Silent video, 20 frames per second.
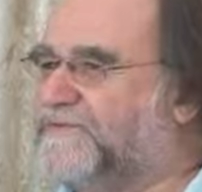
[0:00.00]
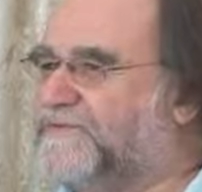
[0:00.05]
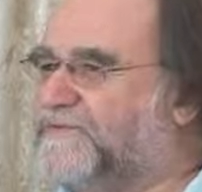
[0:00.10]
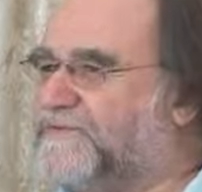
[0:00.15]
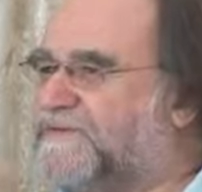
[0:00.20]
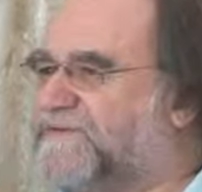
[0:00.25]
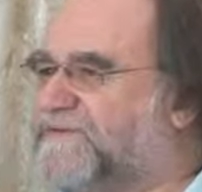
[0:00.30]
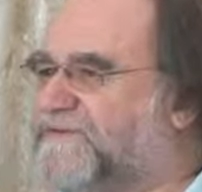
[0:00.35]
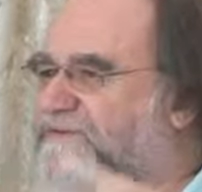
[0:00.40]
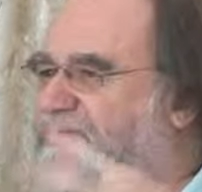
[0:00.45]

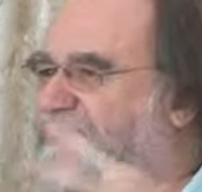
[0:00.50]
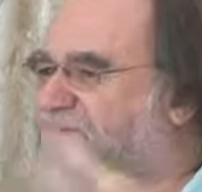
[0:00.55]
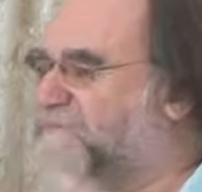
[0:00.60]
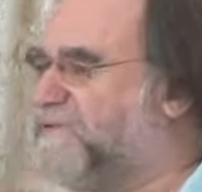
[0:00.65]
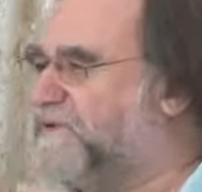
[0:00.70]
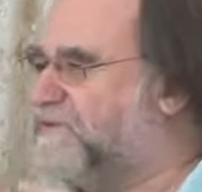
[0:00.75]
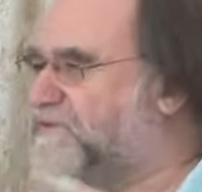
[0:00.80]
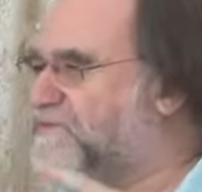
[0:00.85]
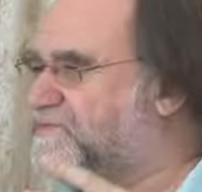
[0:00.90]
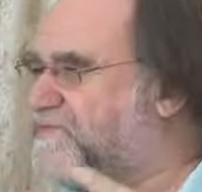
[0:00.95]
doing stuff
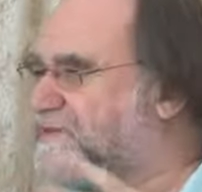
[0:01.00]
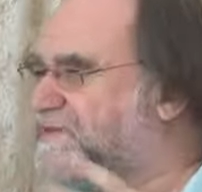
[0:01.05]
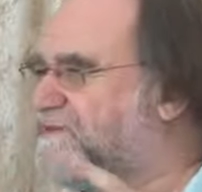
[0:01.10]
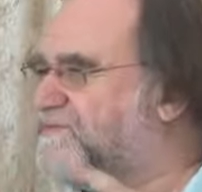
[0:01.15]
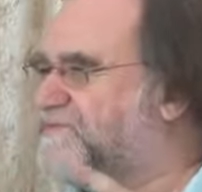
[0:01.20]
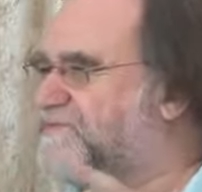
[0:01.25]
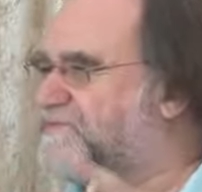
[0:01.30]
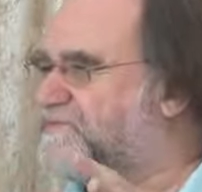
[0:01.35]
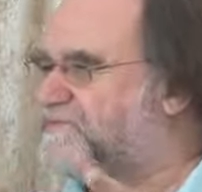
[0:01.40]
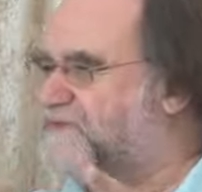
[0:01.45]
where you
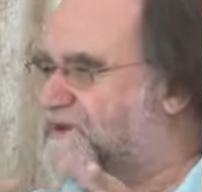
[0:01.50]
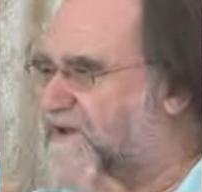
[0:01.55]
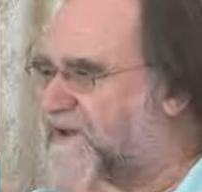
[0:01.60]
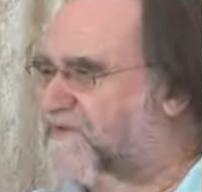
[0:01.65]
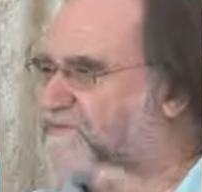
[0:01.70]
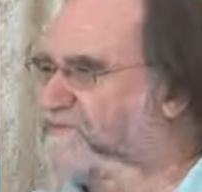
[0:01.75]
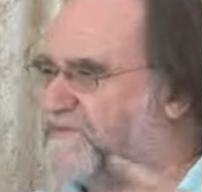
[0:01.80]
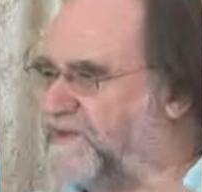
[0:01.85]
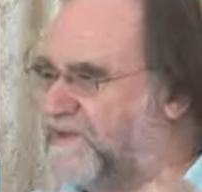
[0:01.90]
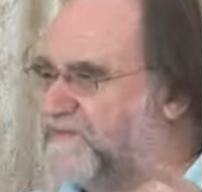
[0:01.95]
need to
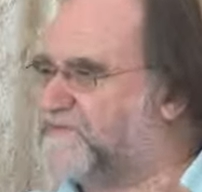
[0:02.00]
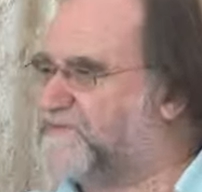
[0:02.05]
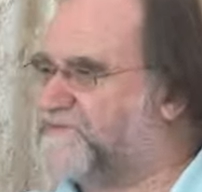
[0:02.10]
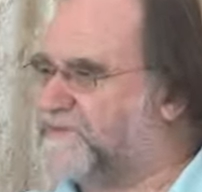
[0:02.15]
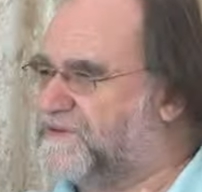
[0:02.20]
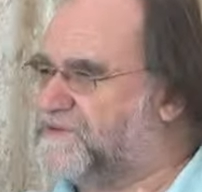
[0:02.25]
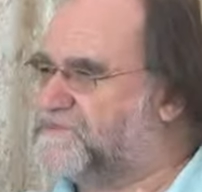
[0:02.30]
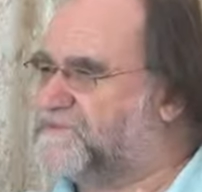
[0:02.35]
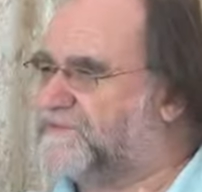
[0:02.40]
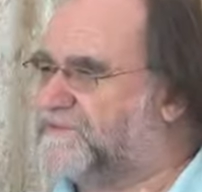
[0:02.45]
relate with other
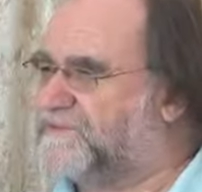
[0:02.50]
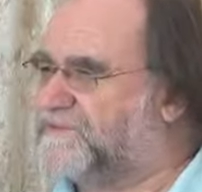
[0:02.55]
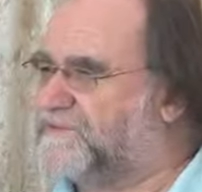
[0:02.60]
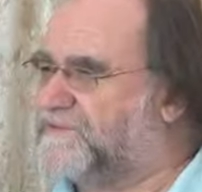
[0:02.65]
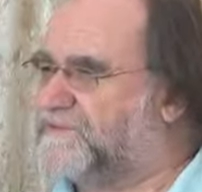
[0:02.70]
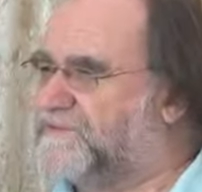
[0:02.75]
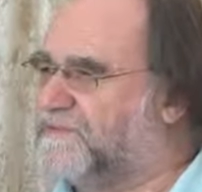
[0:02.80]
people,